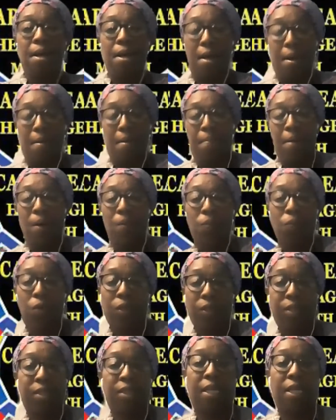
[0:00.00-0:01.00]
about
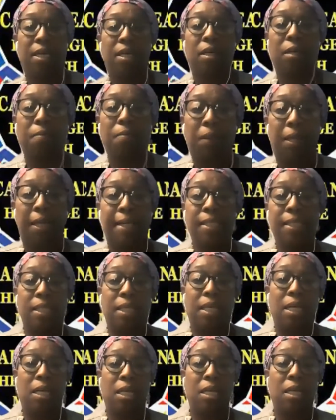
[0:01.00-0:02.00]
what's taking place
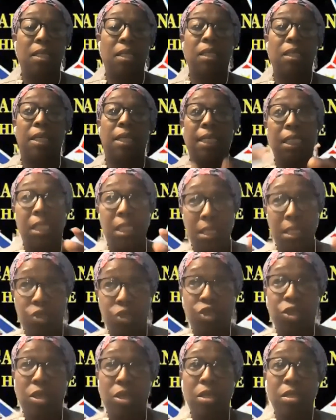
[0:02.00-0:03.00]
in these
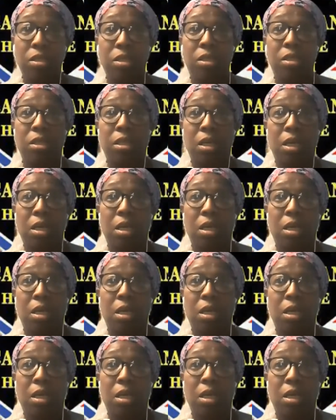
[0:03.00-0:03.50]
indigenous